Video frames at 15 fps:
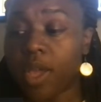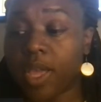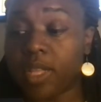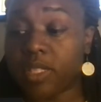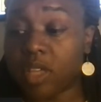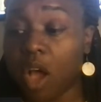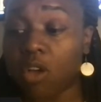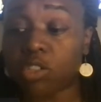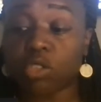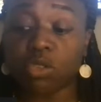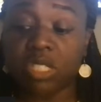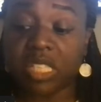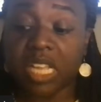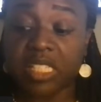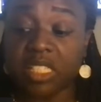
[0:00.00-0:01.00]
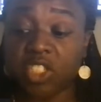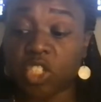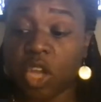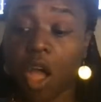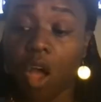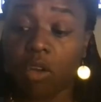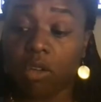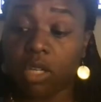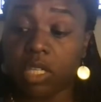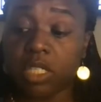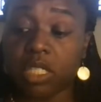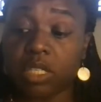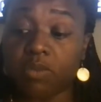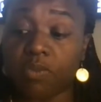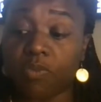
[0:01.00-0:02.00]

It also states in Chicago lease,